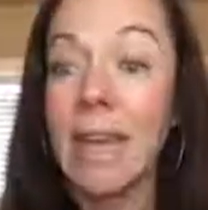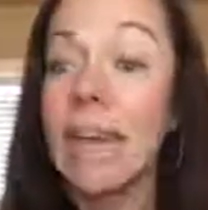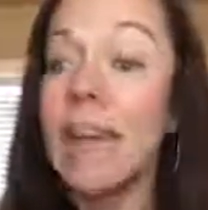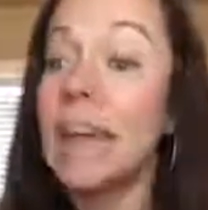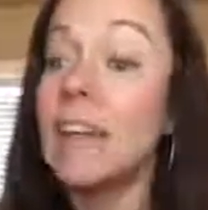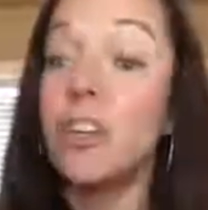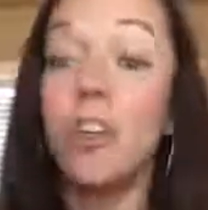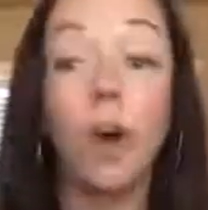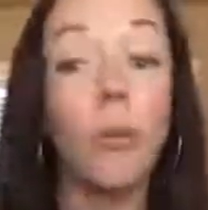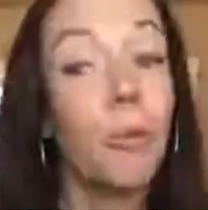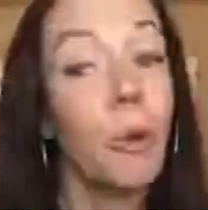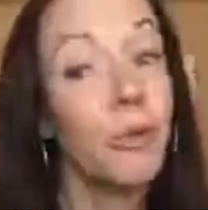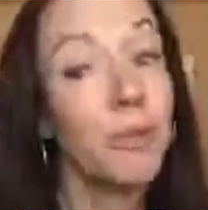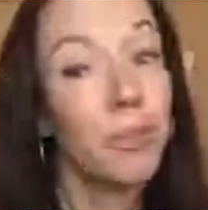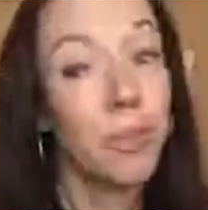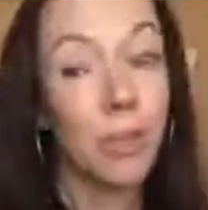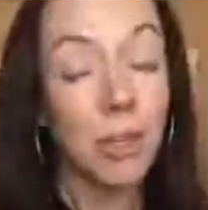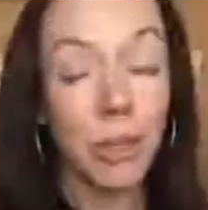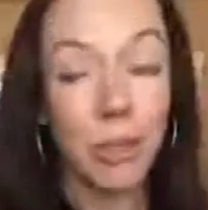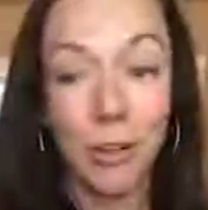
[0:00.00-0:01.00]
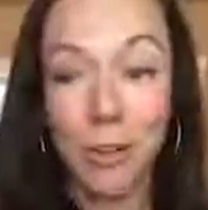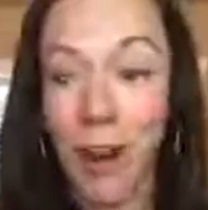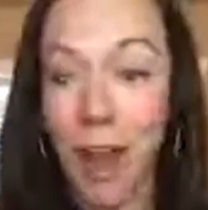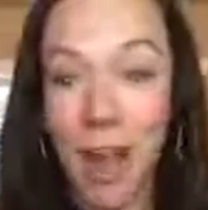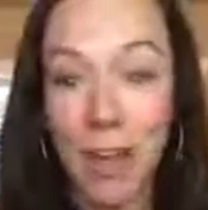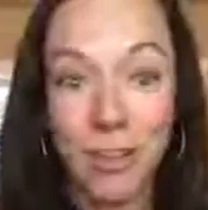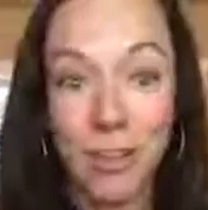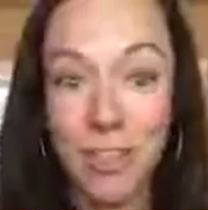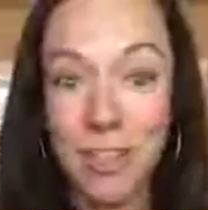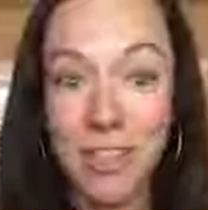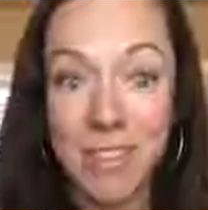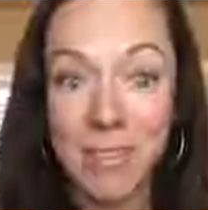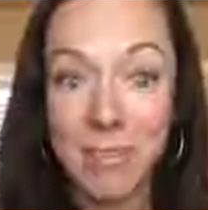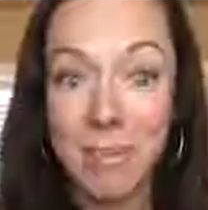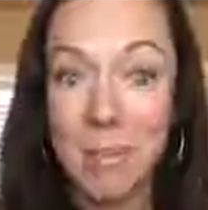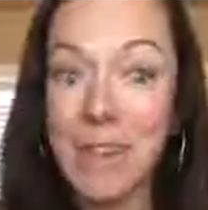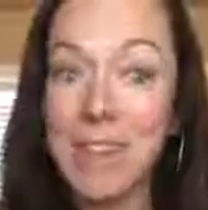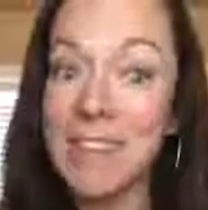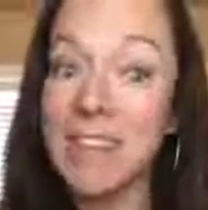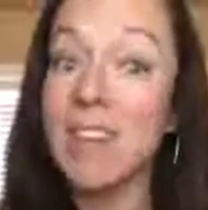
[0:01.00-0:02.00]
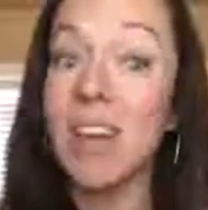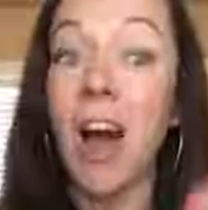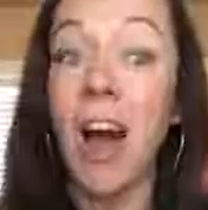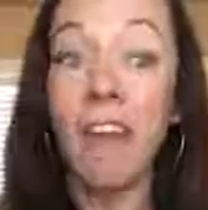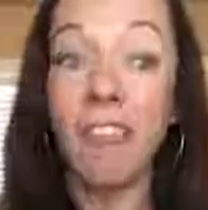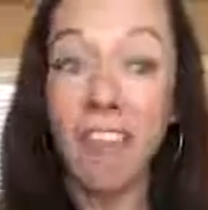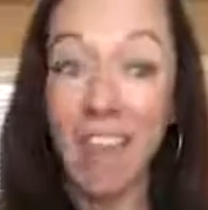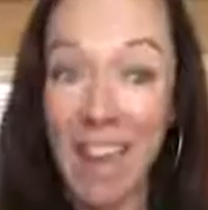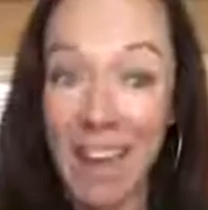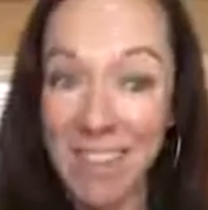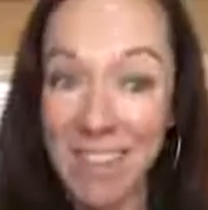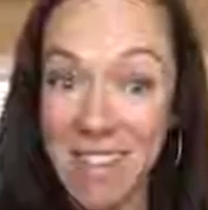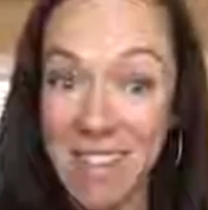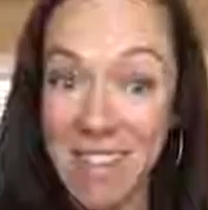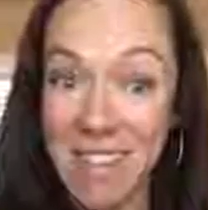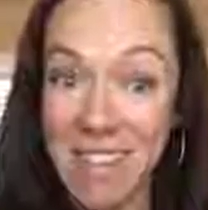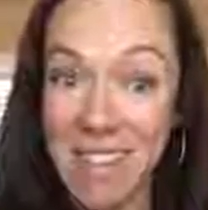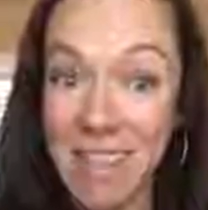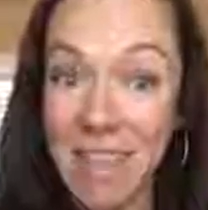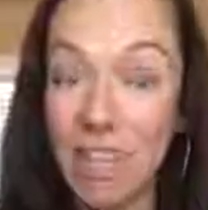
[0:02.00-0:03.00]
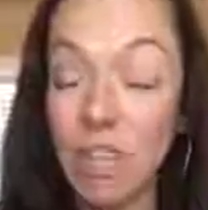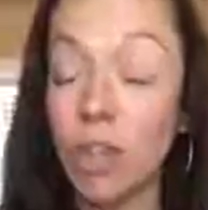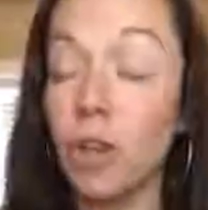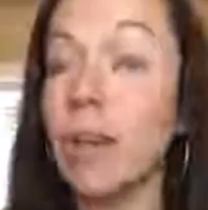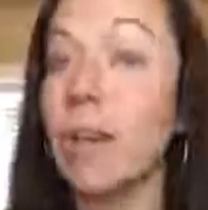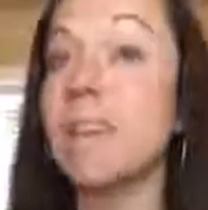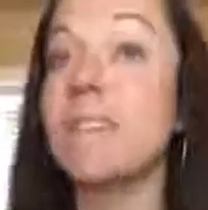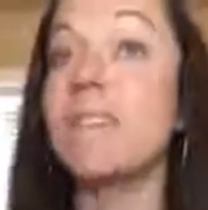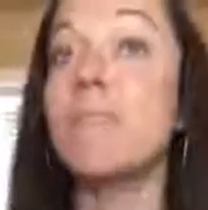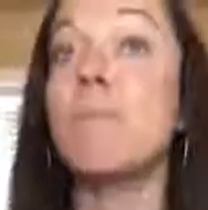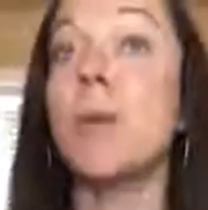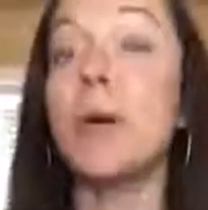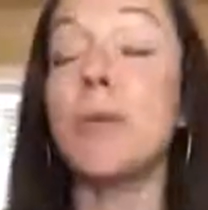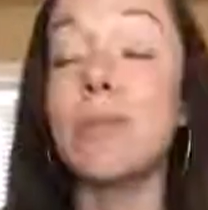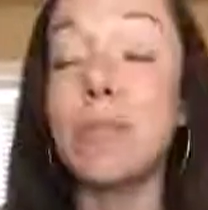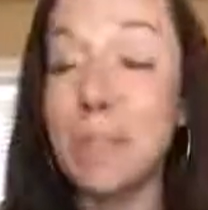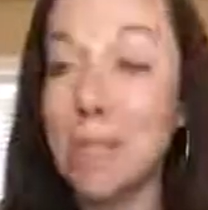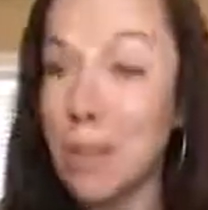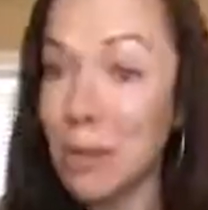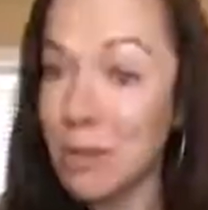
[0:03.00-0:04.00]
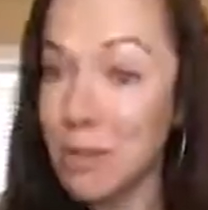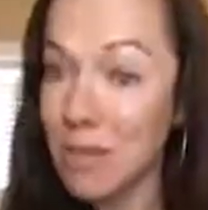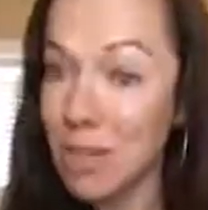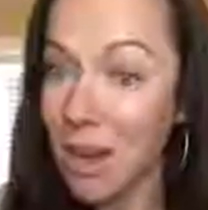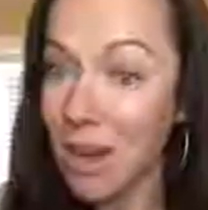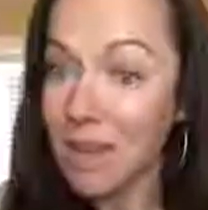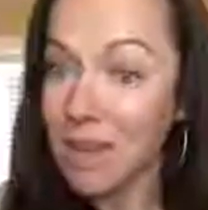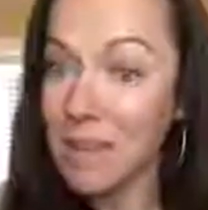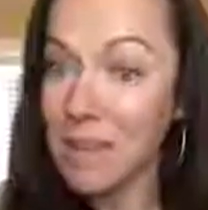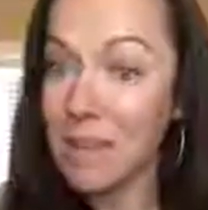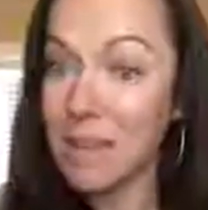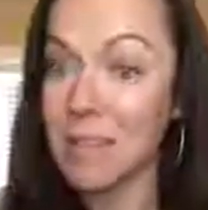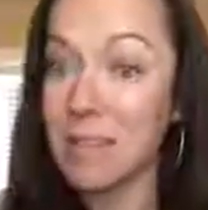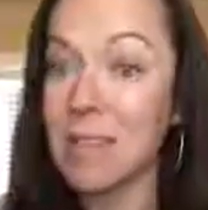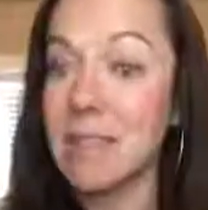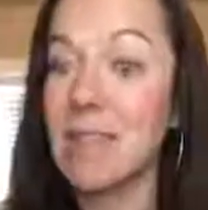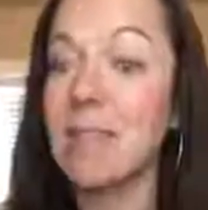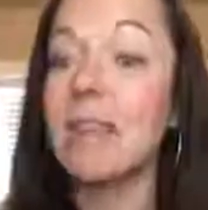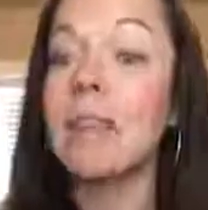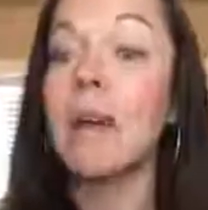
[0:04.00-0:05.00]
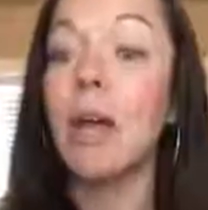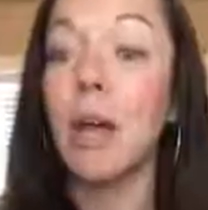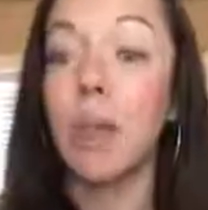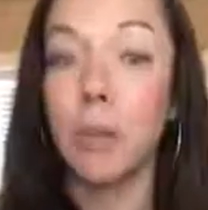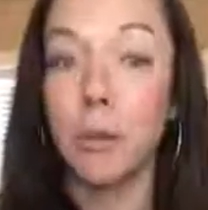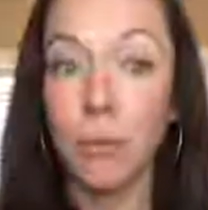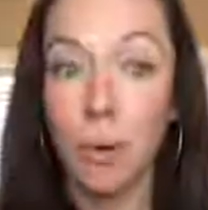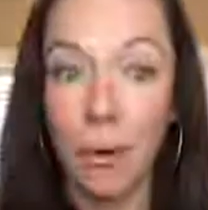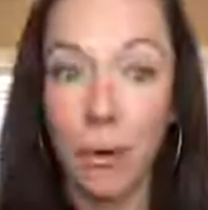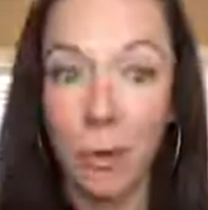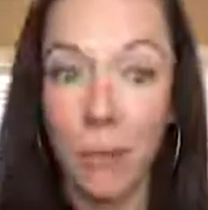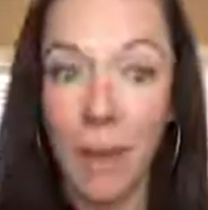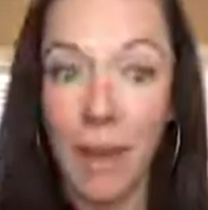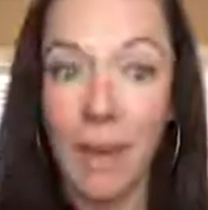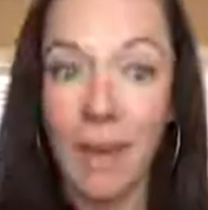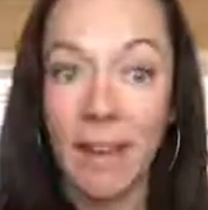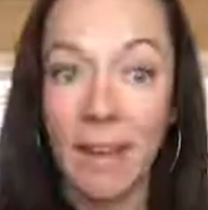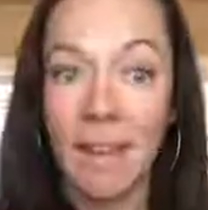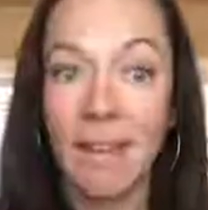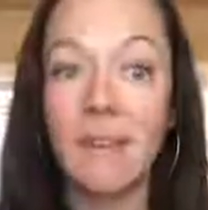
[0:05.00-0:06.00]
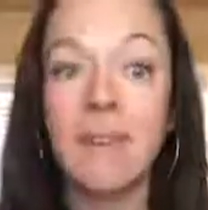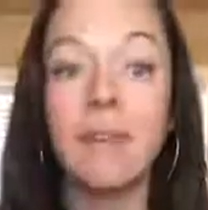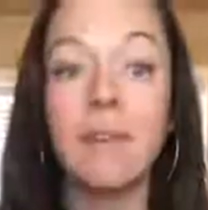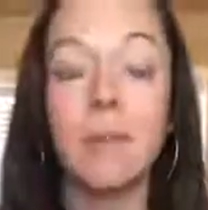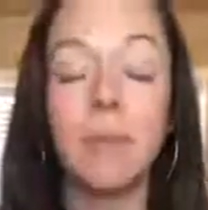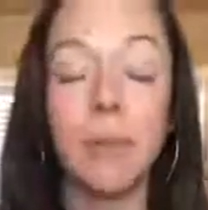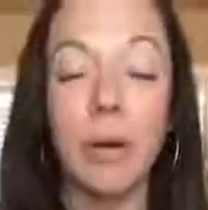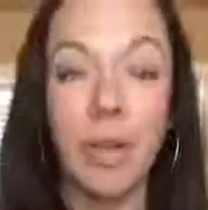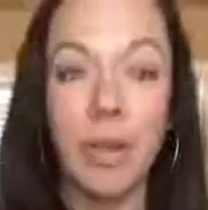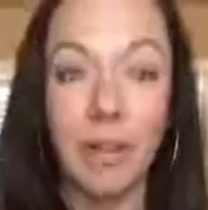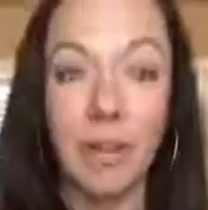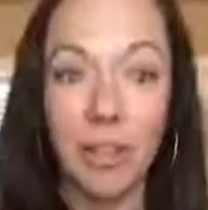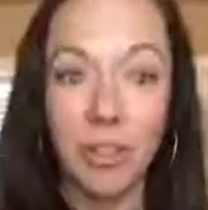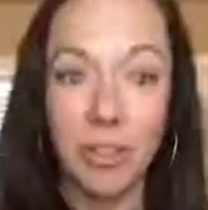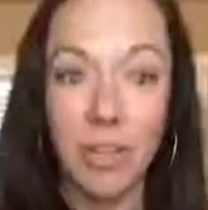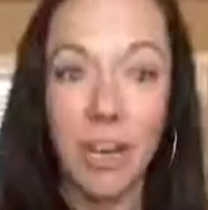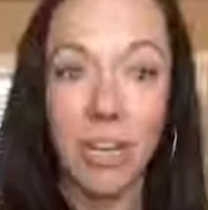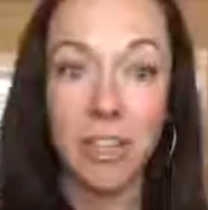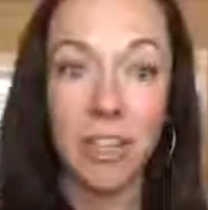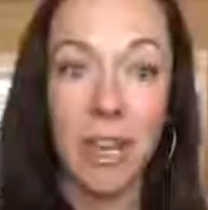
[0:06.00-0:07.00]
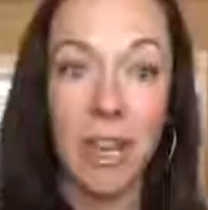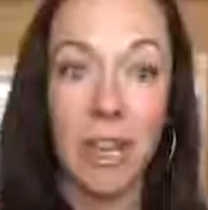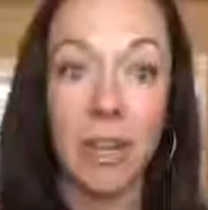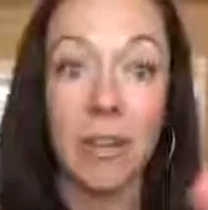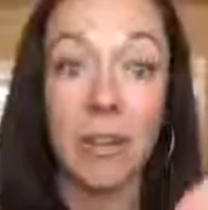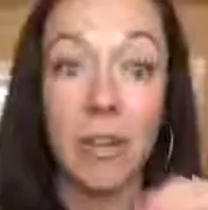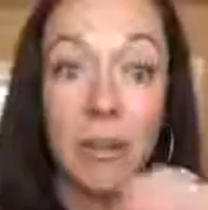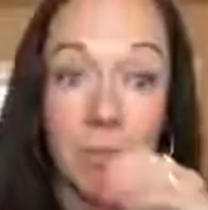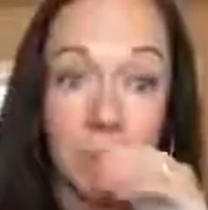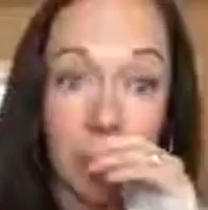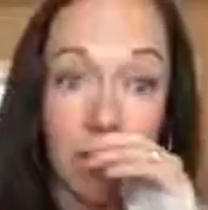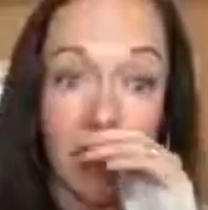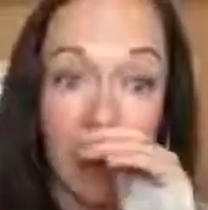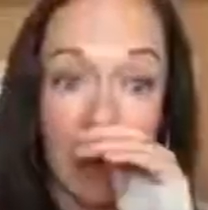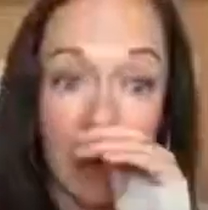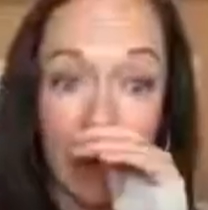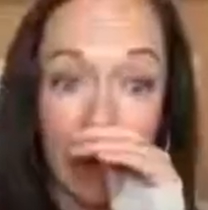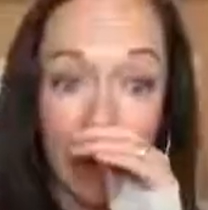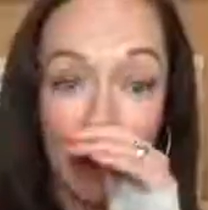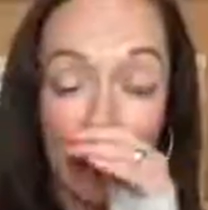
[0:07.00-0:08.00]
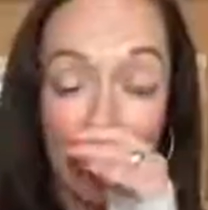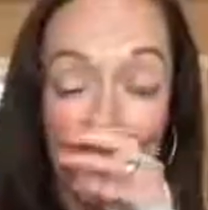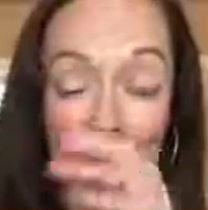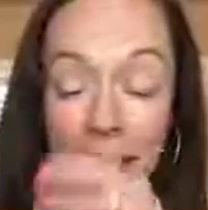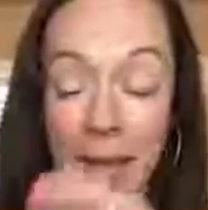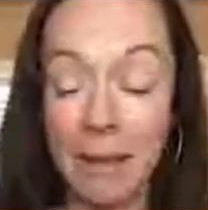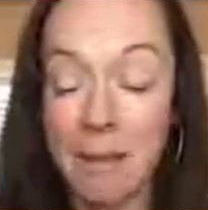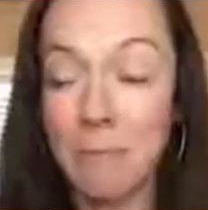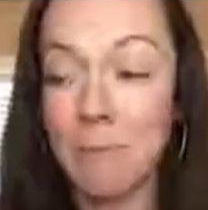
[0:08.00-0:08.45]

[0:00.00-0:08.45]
And don't move it to your garage because it off-gases and you're exposed to those toxins. Throw it away, put it in the trash can and close the lid, okay?